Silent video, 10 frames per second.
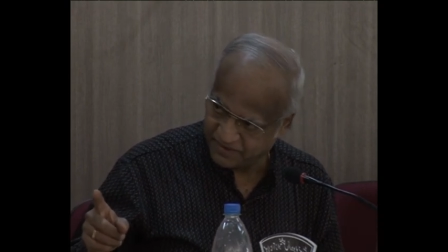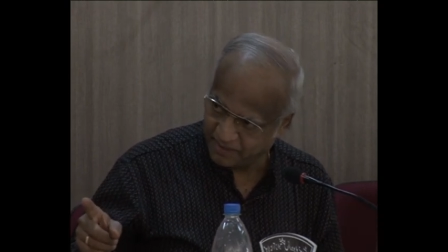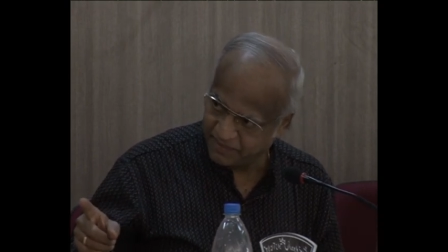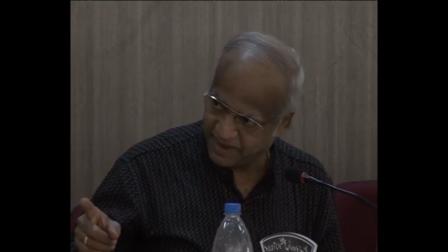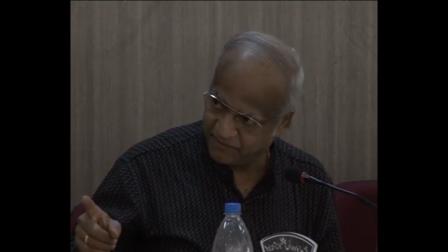
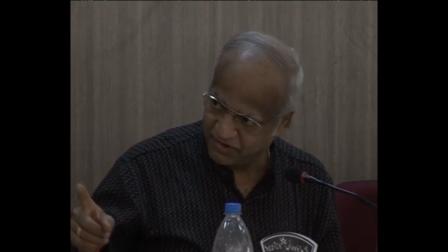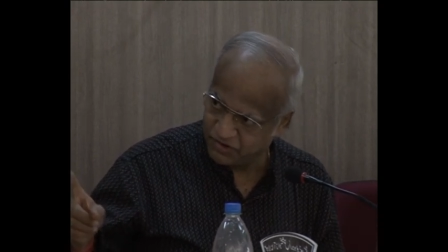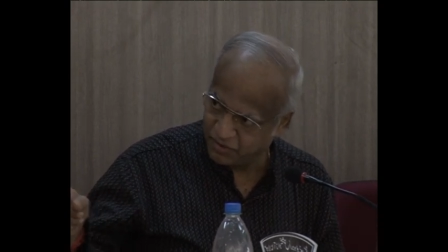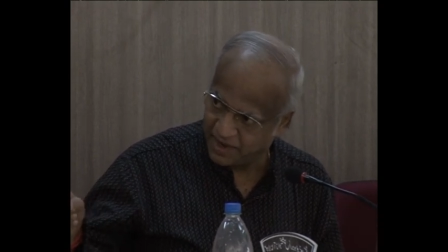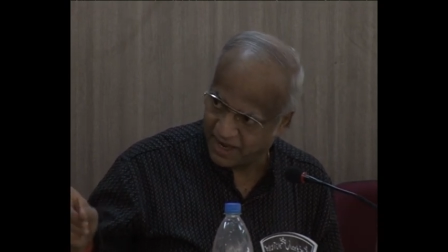something which
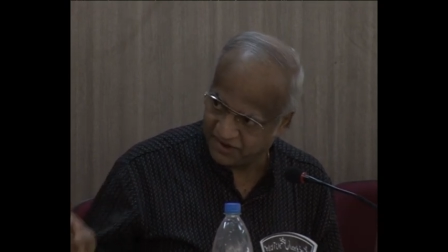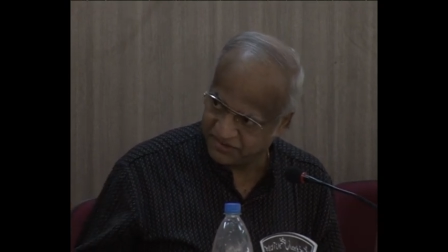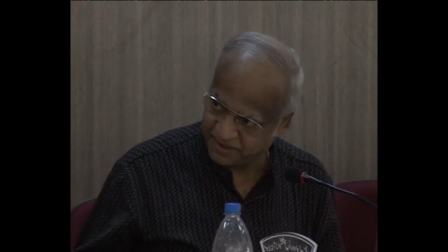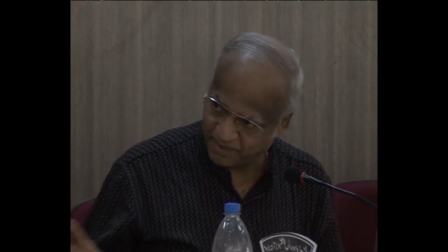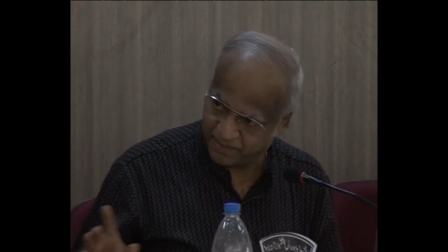you had asked
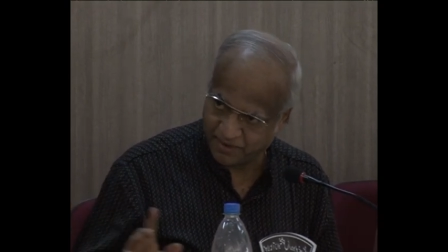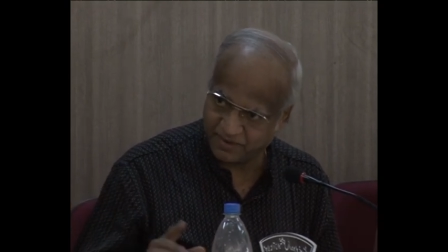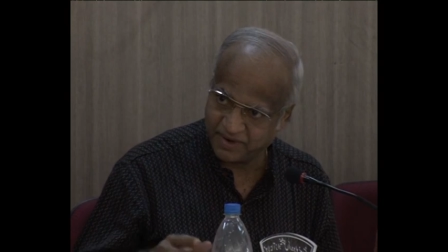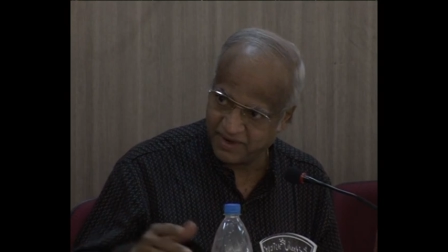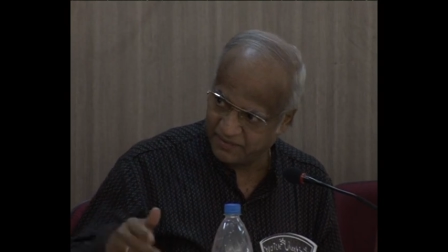him about.
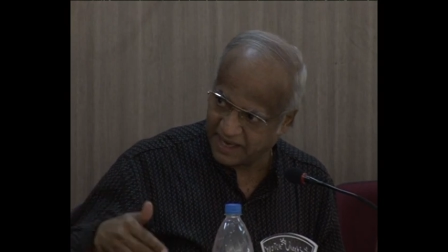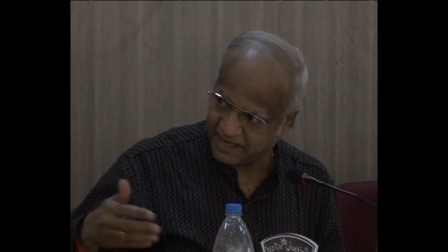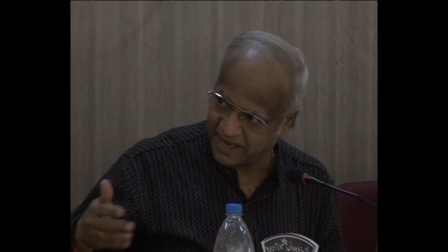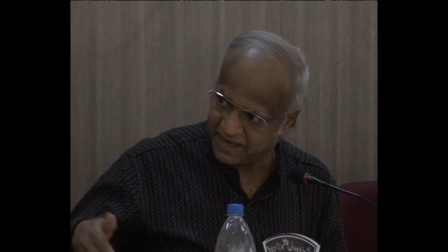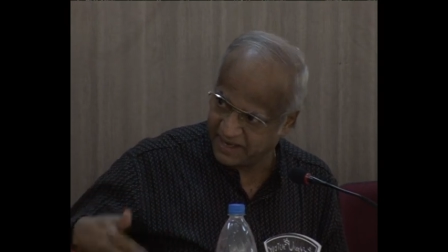That
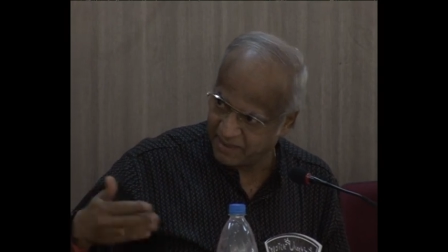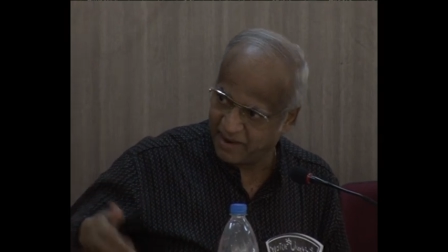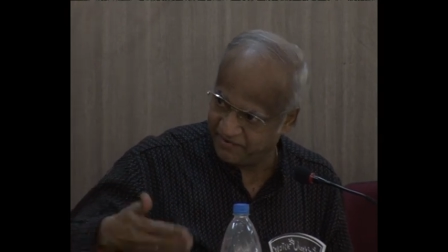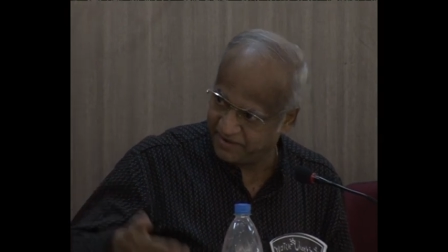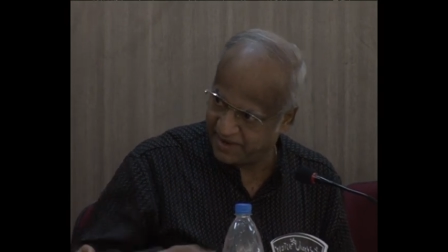can come
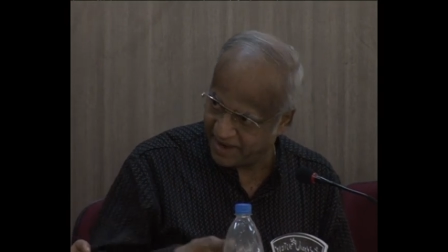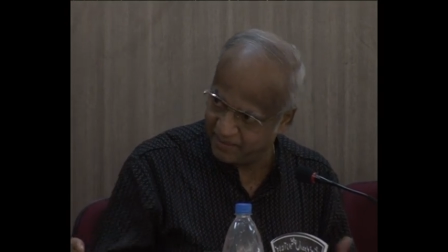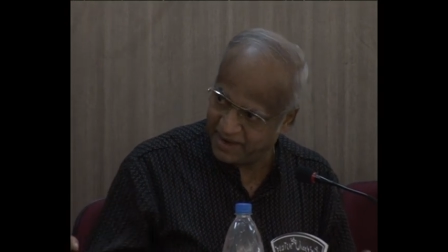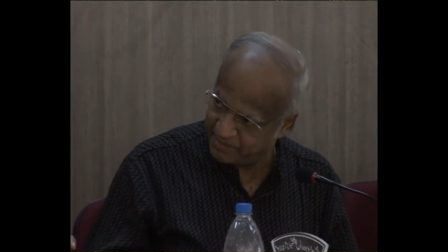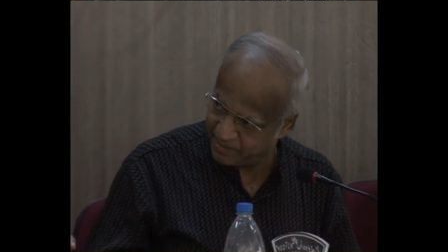after I
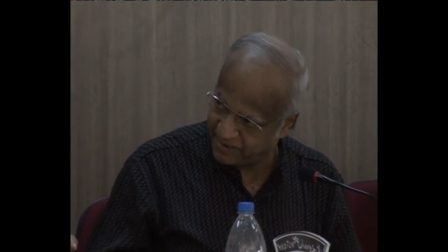make my